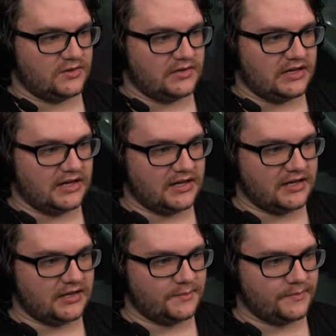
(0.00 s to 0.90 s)

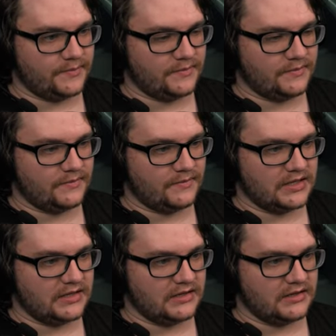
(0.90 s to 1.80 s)
um,
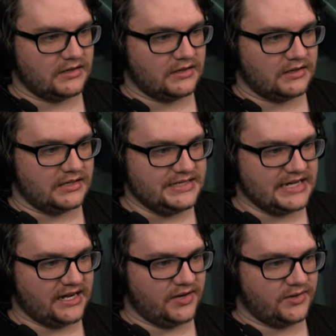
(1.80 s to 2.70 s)

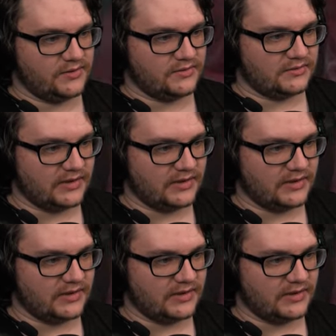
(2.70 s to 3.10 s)
down,